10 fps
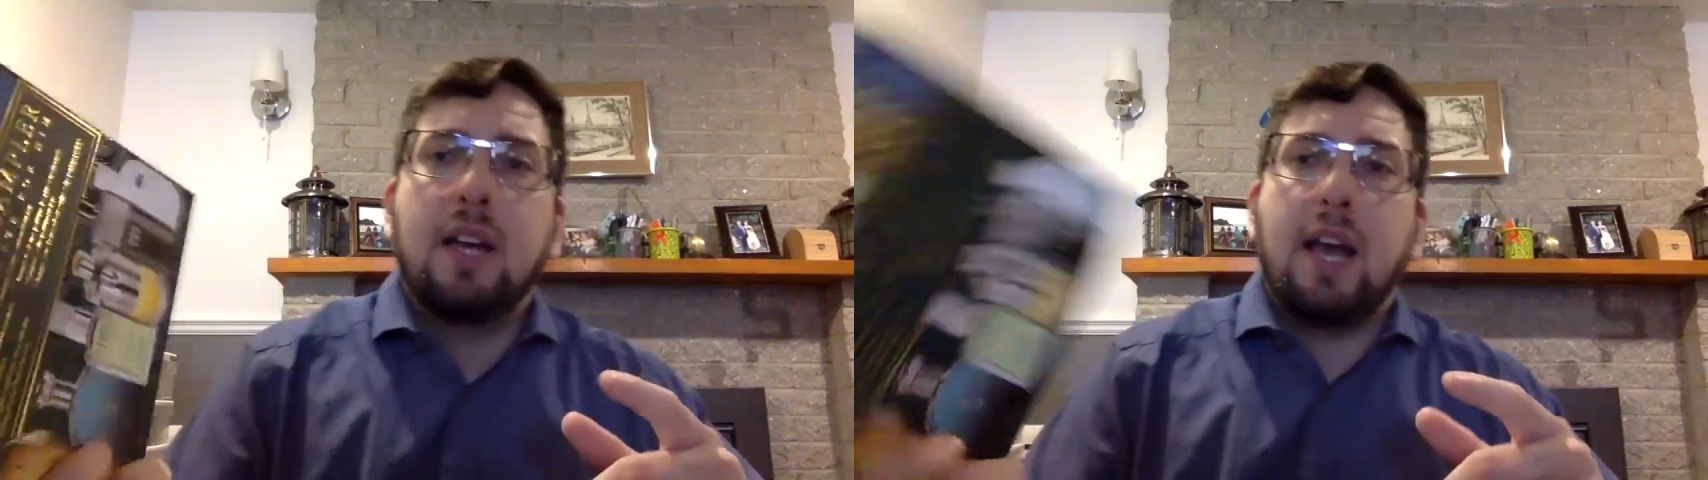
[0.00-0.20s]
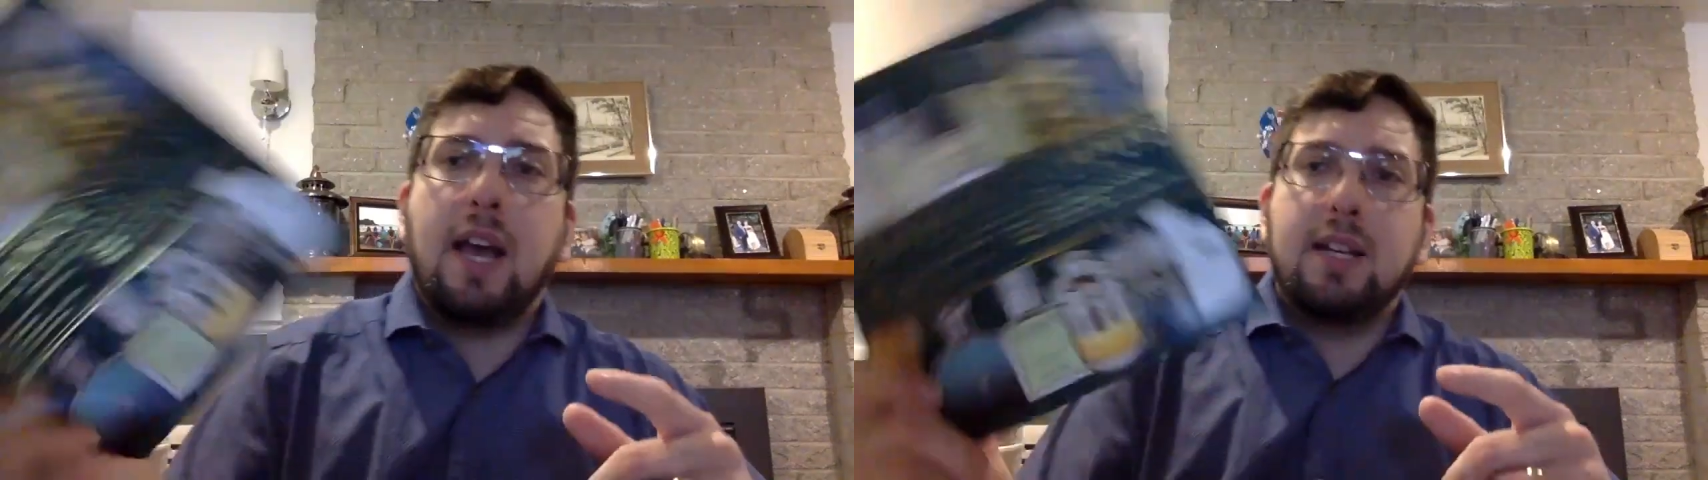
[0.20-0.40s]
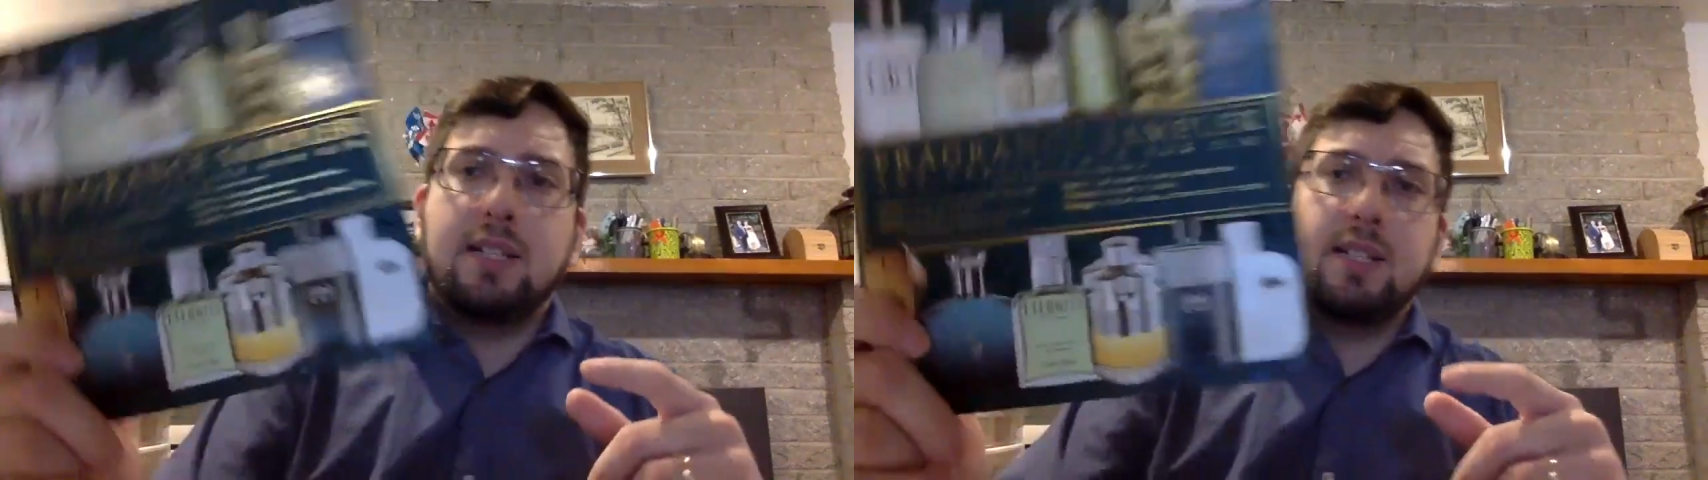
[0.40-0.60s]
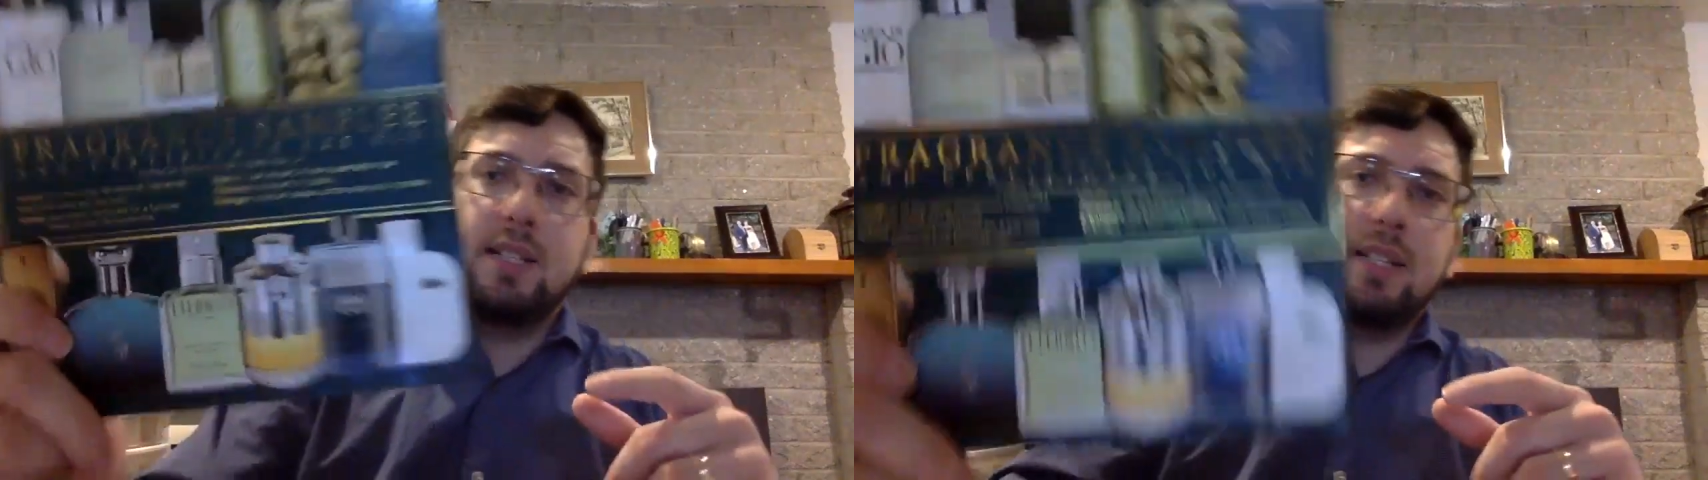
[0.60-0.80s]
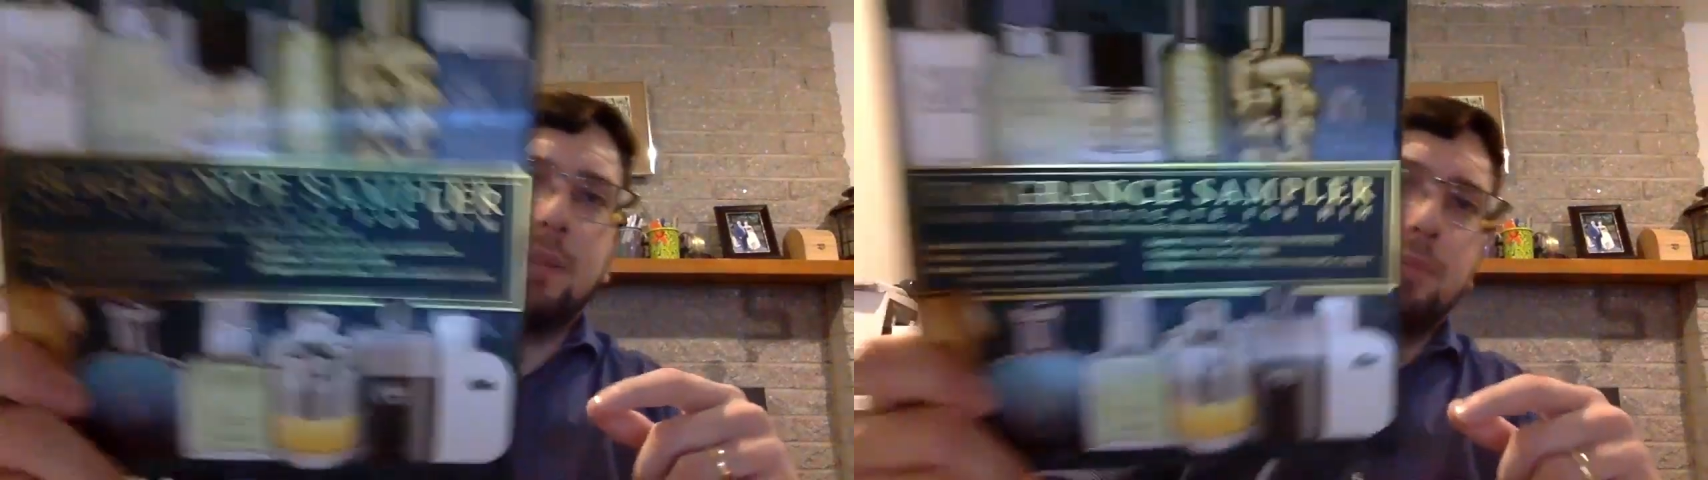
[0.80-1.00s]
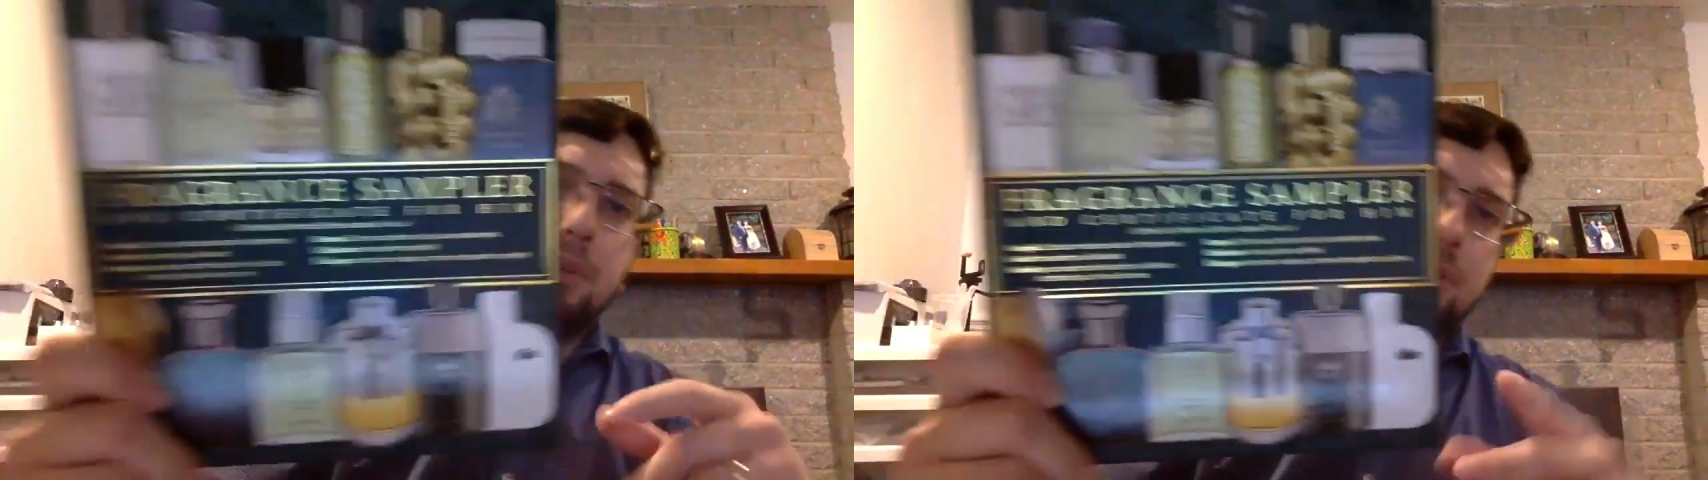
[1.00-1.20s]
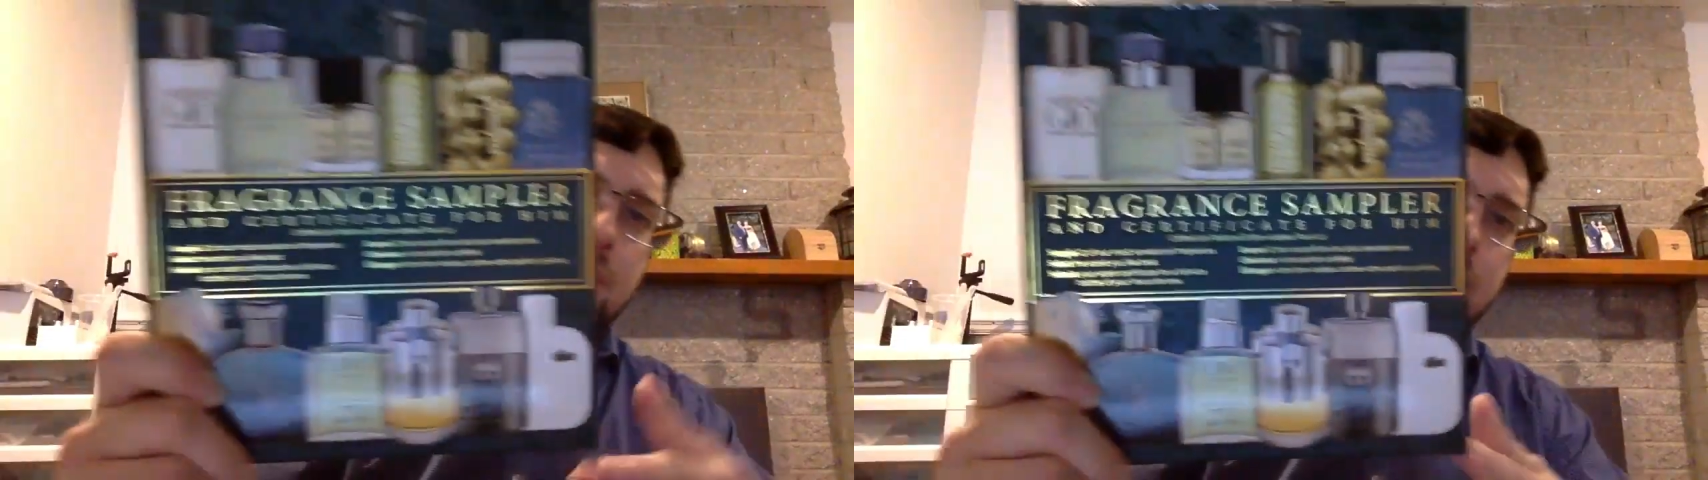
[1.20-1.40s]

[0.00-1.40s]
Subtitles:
has samples